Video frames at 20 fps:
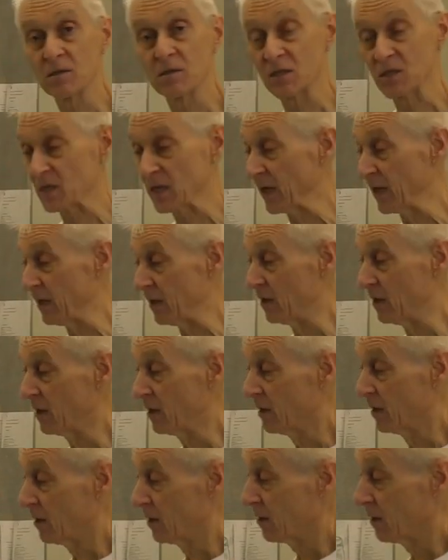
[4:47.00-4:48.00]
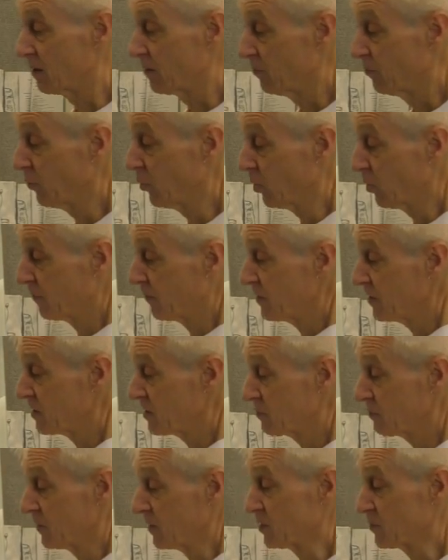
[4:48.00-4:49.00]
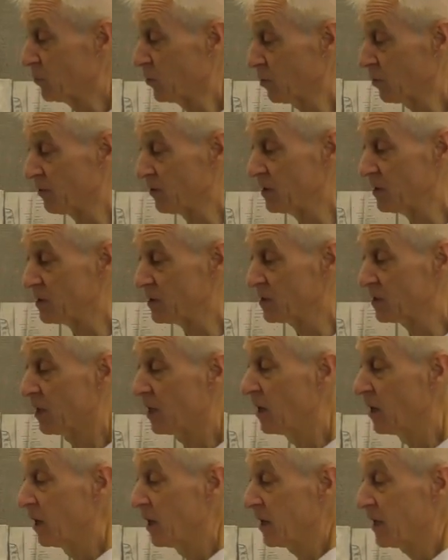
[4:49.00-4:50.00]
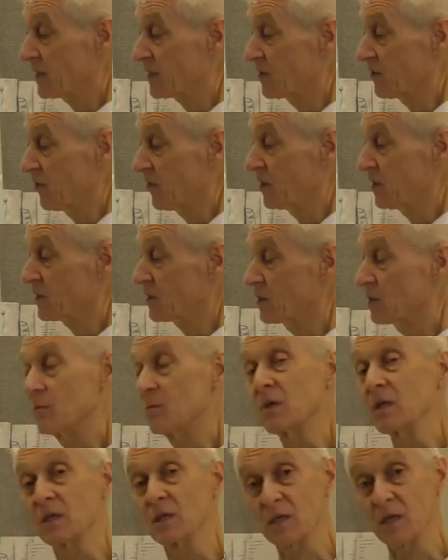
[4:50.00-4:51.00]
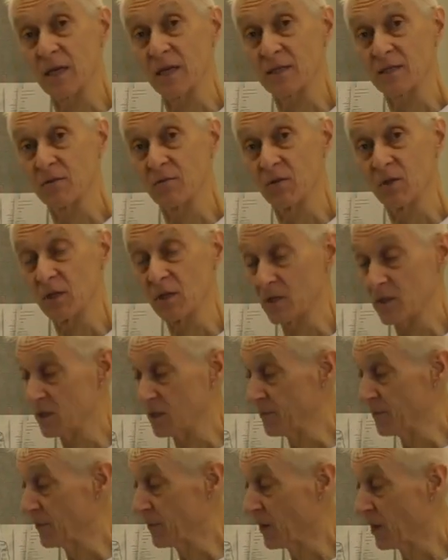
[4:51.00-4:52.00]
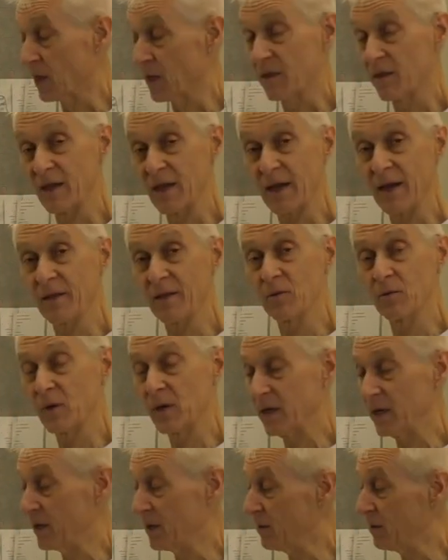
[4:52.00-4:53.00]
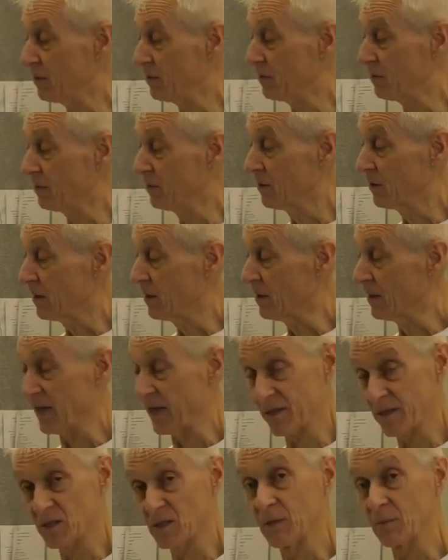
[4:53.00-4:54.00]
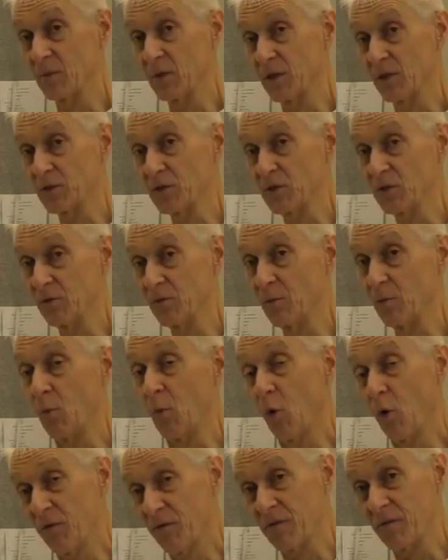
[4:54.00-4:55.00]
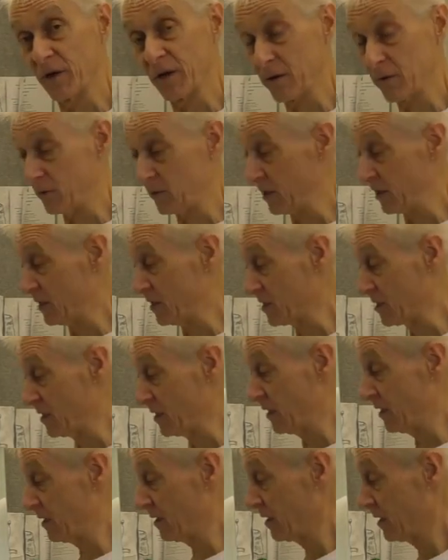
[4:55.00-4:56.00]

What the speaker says: to say more of this means more of this, less of this means less of this. The other way, the other symbol that you'll more frequently see in